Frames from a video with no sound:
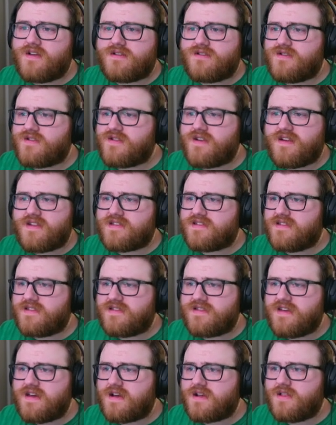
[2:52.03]
just says the
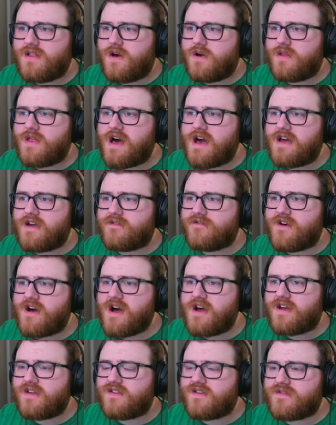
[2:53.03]
thick, low-lying
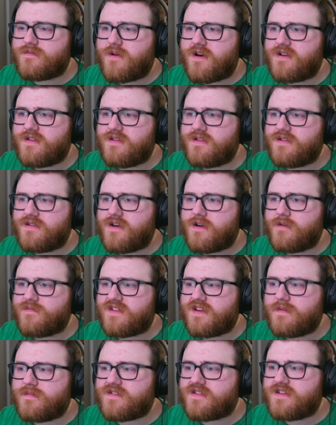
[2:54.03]
fog in this part of the zone
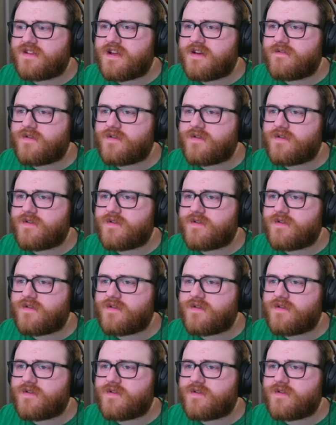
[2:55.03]
seems to never